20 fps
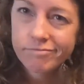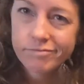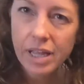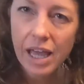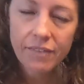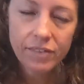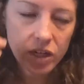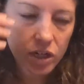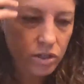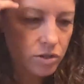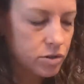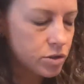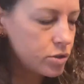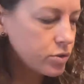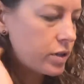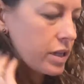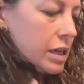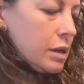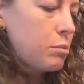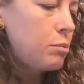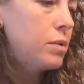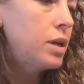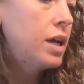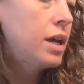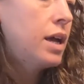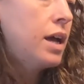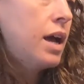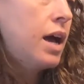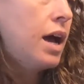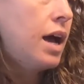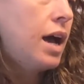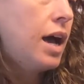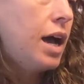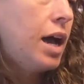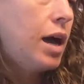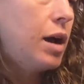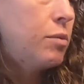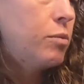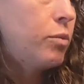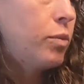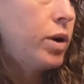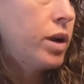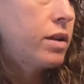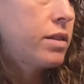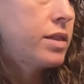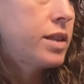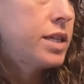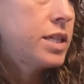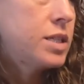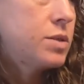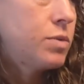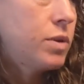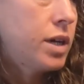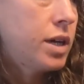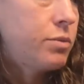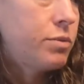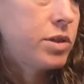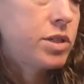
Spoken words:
heavier stream, where this one,